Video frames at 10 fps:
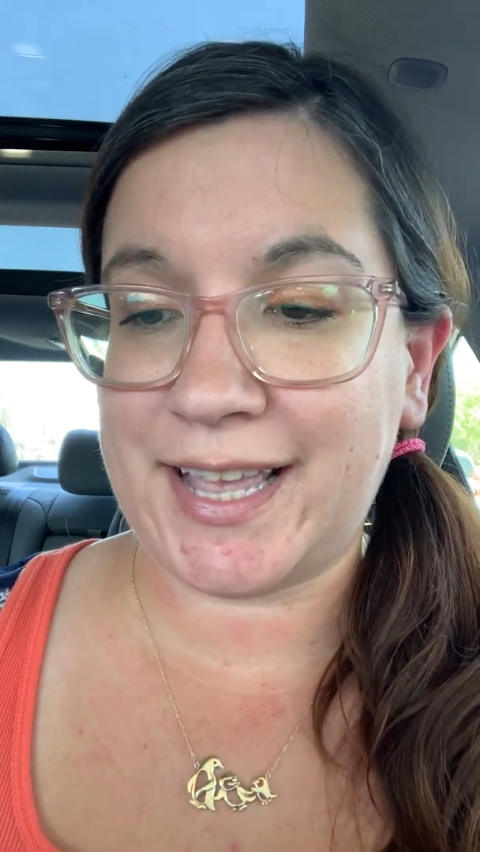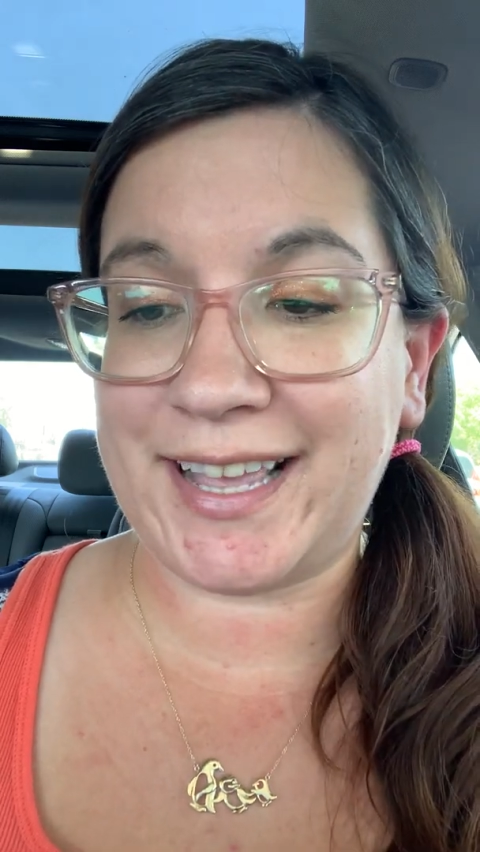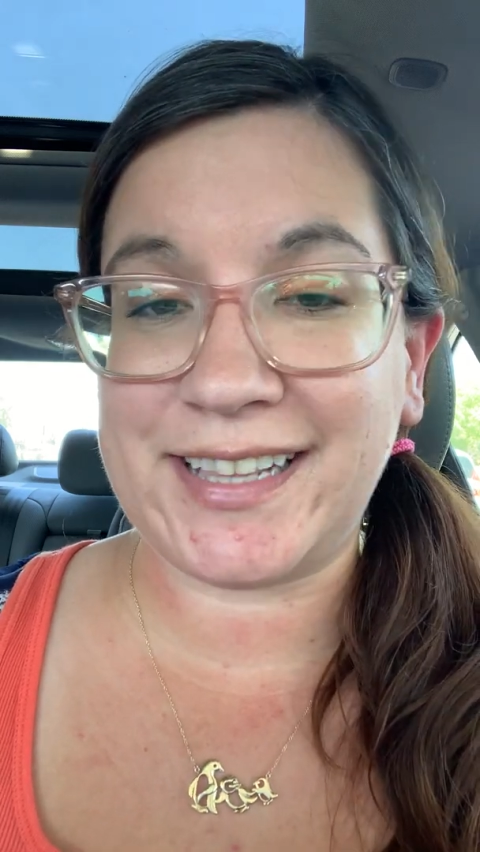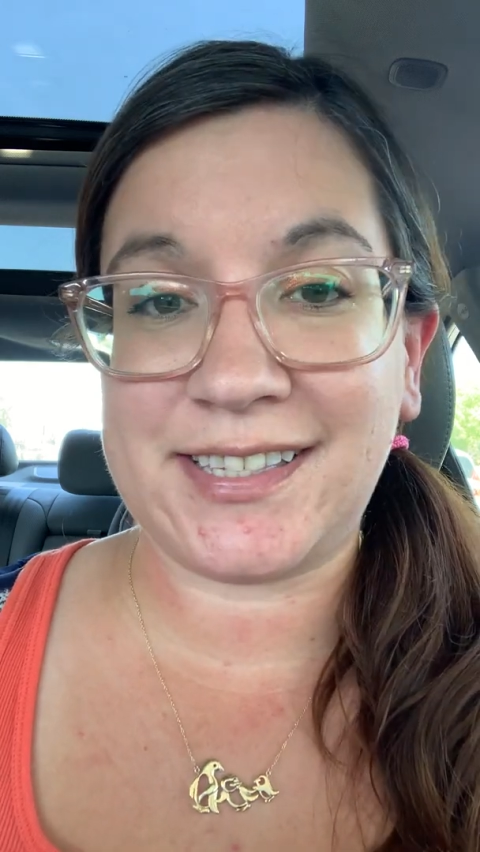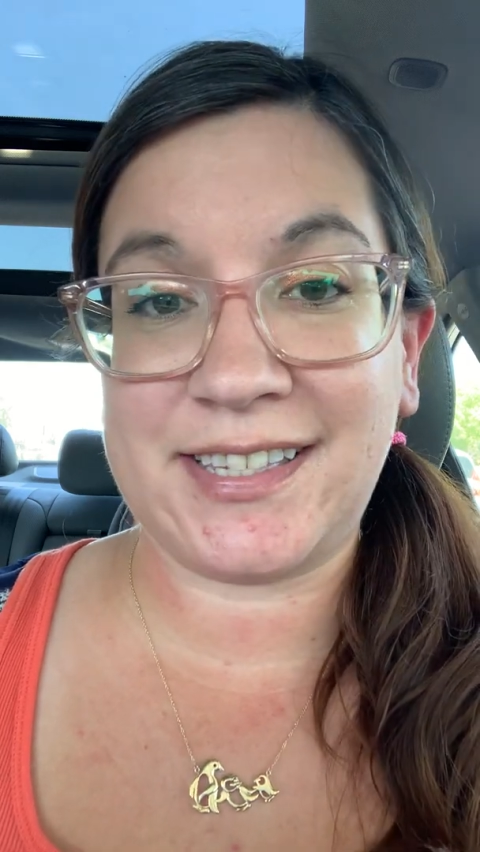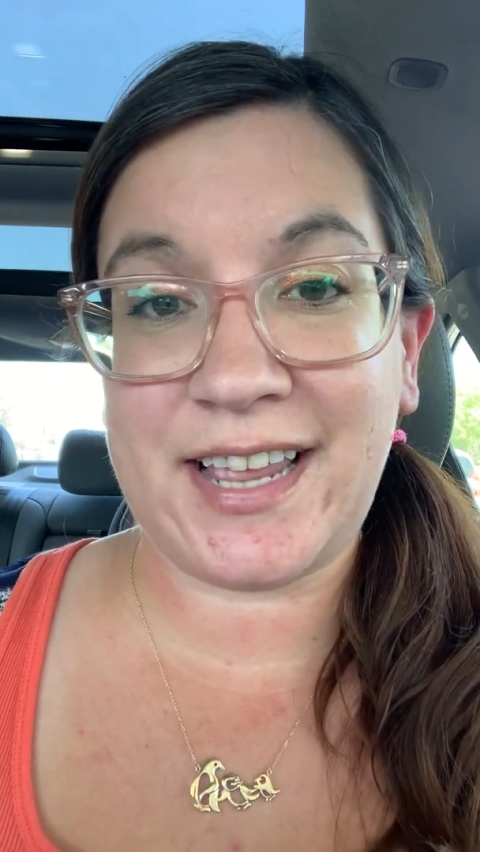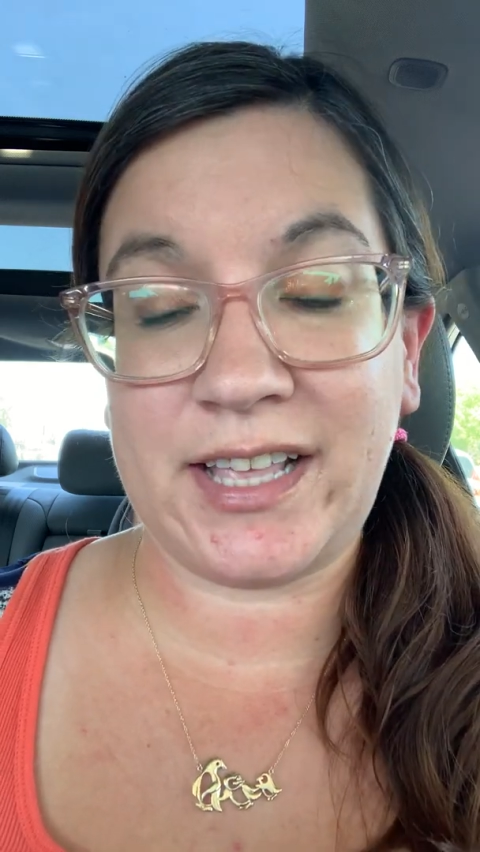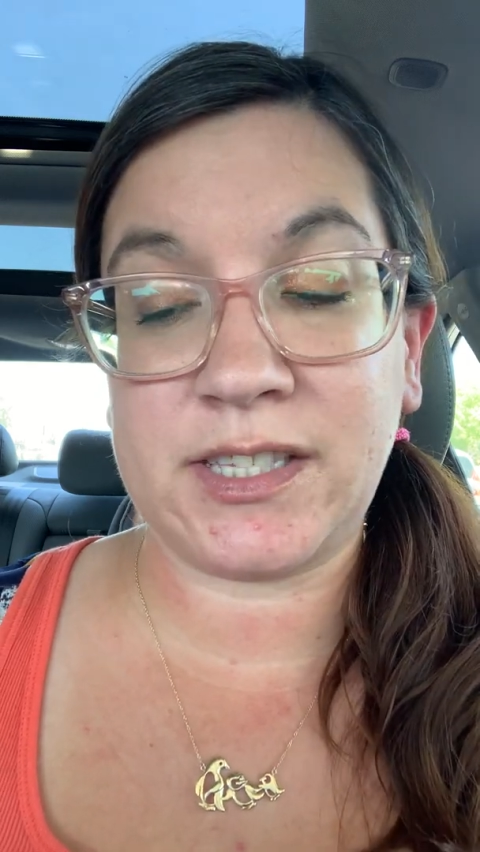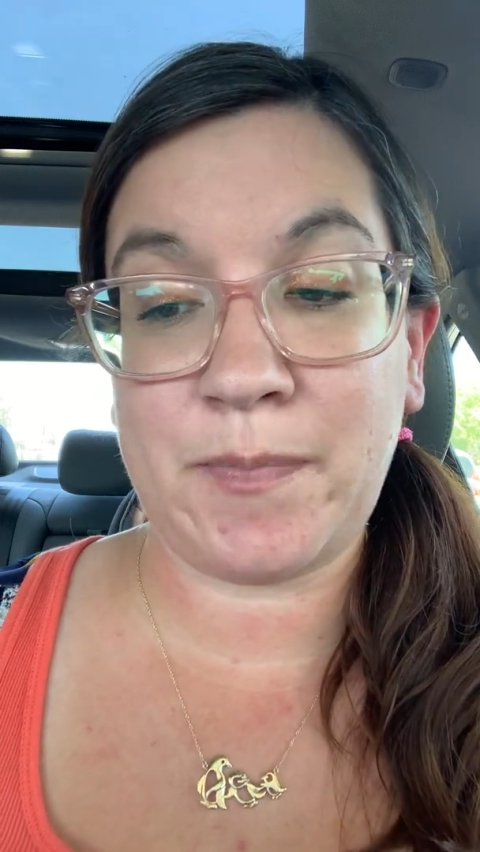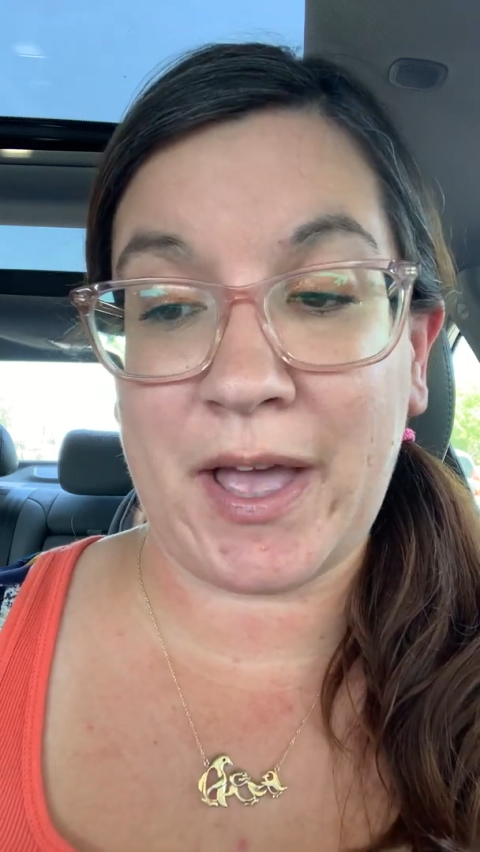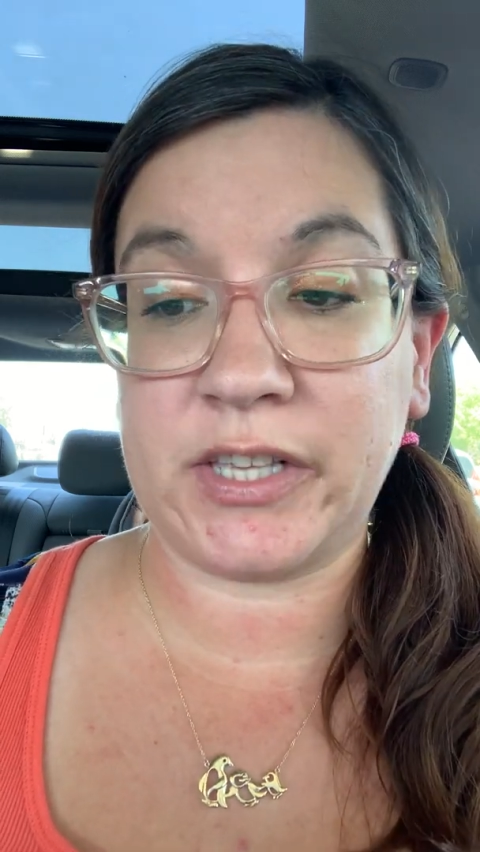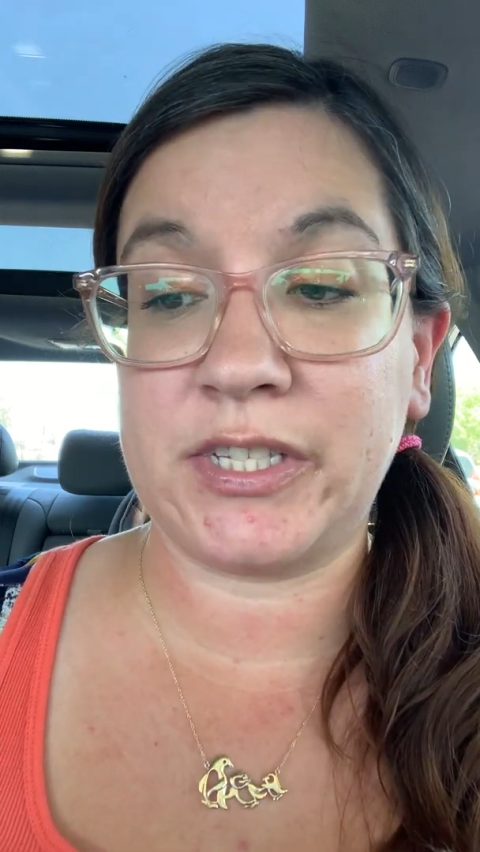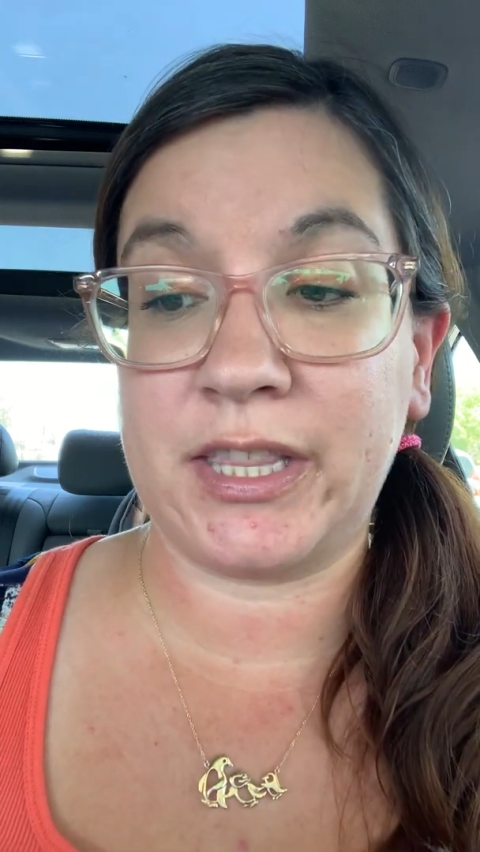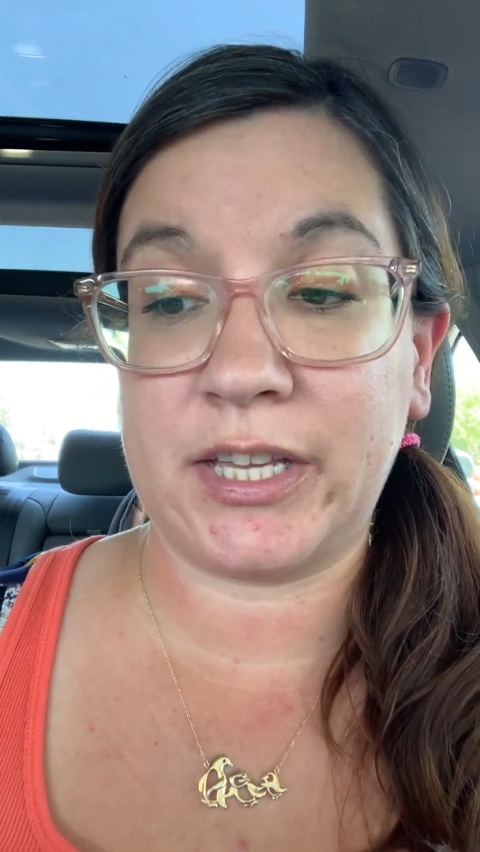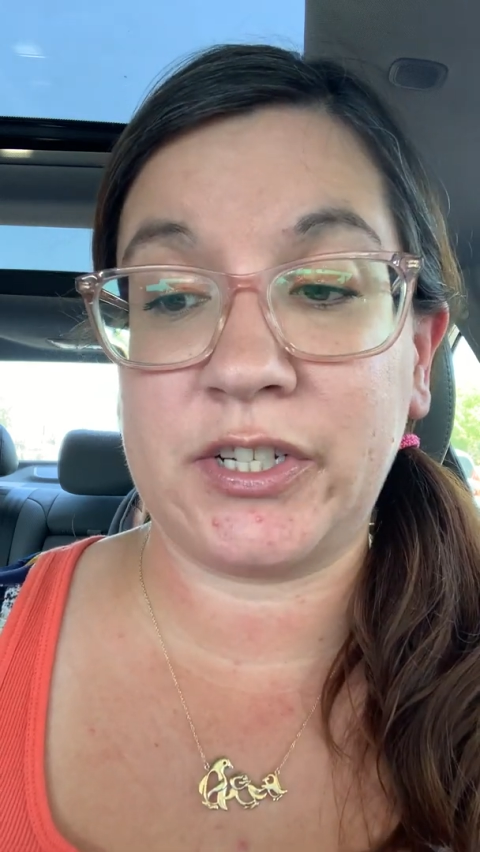against states
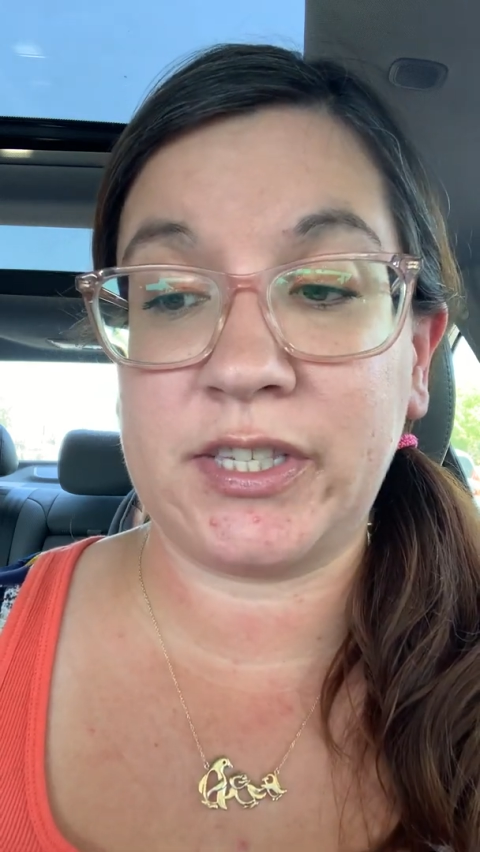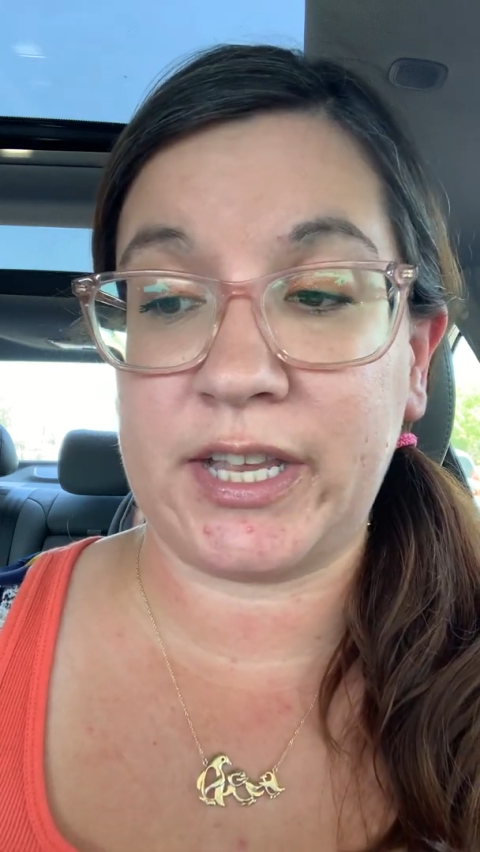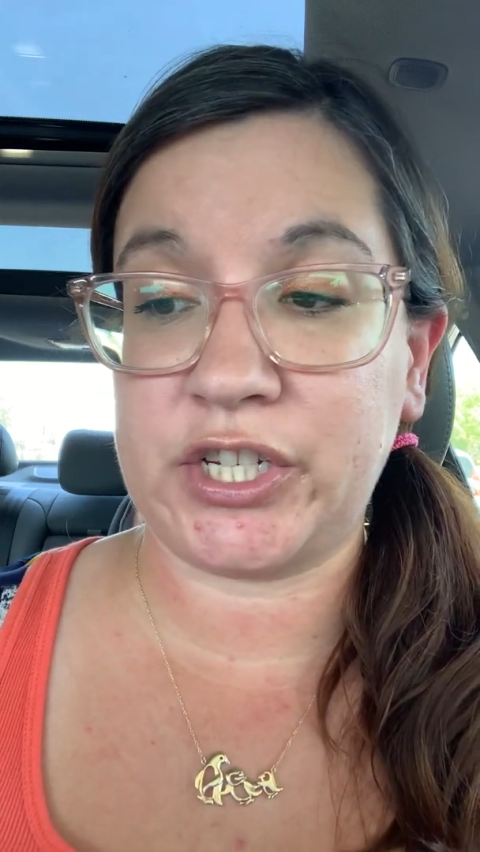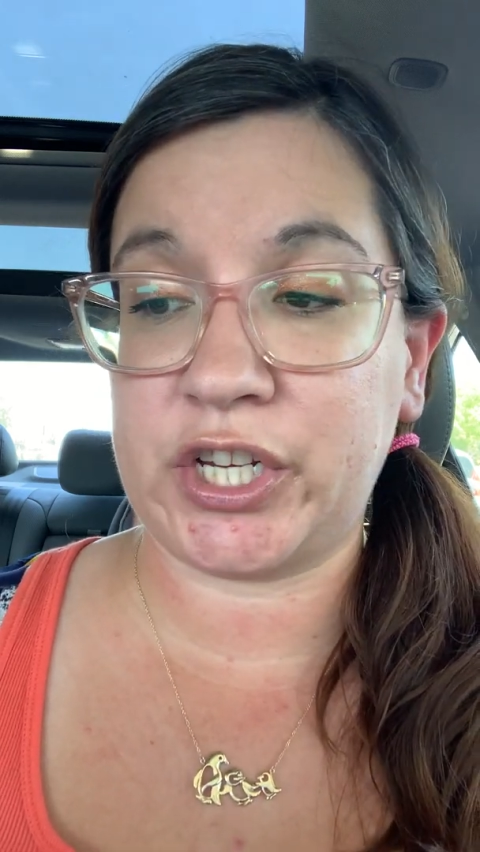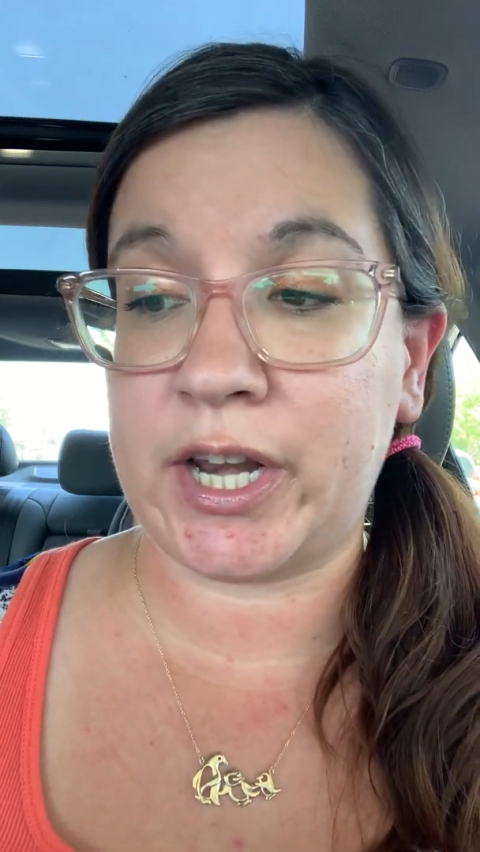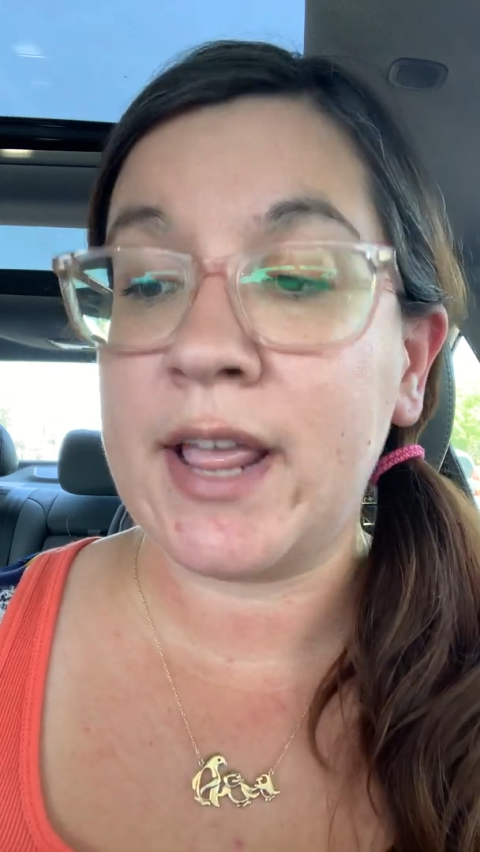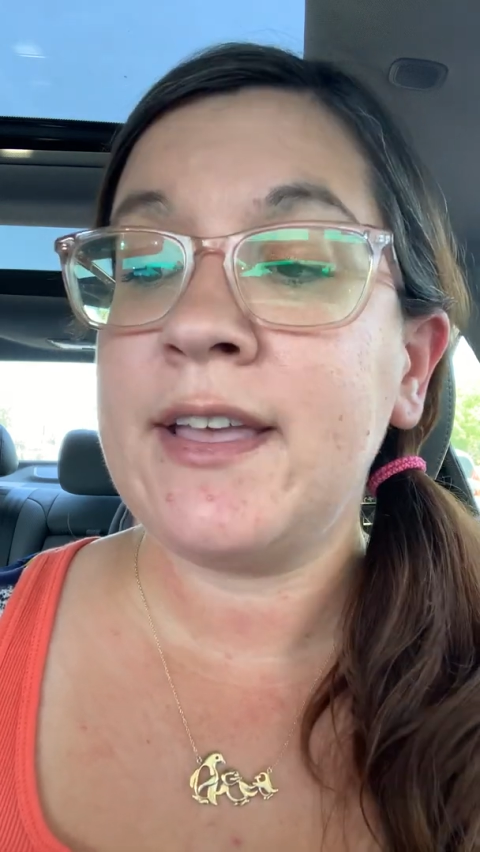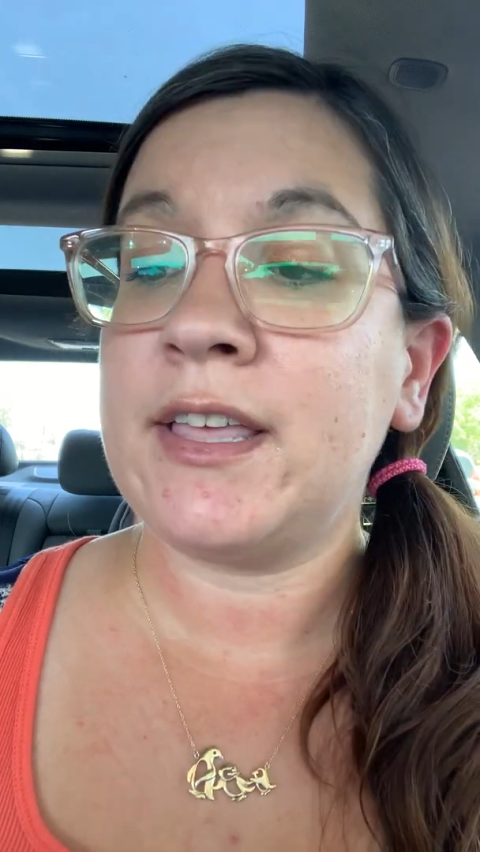passing legislation